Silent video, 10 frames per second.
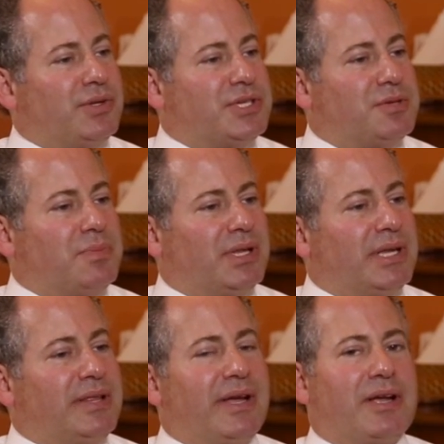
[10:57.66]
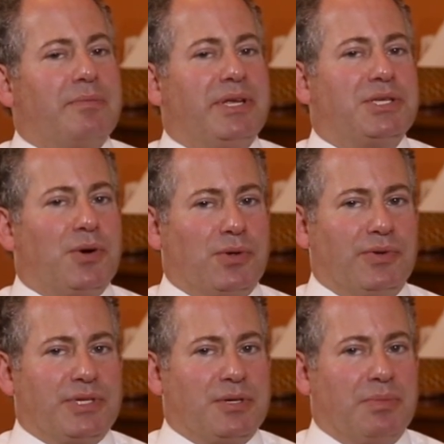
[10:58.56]
disability, there could be total
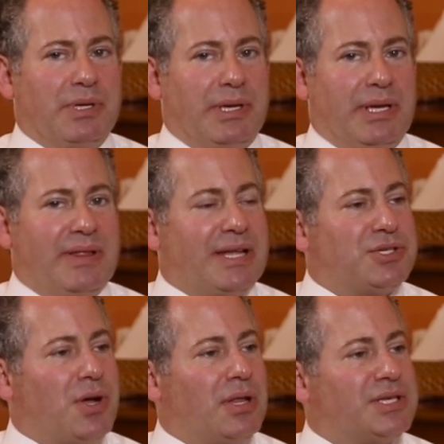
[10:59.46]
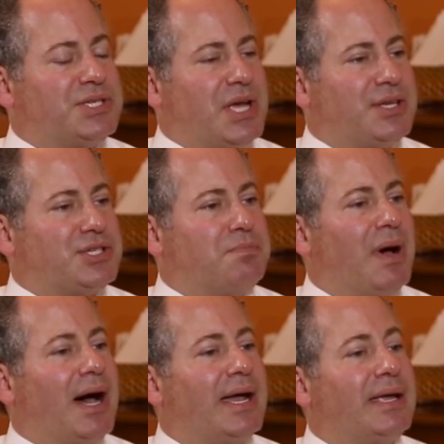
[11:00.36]
disability, and that's all assessed
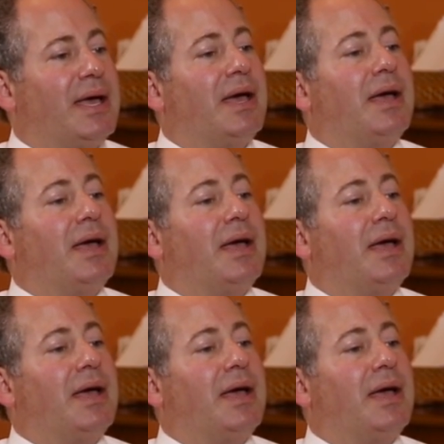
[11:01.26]
by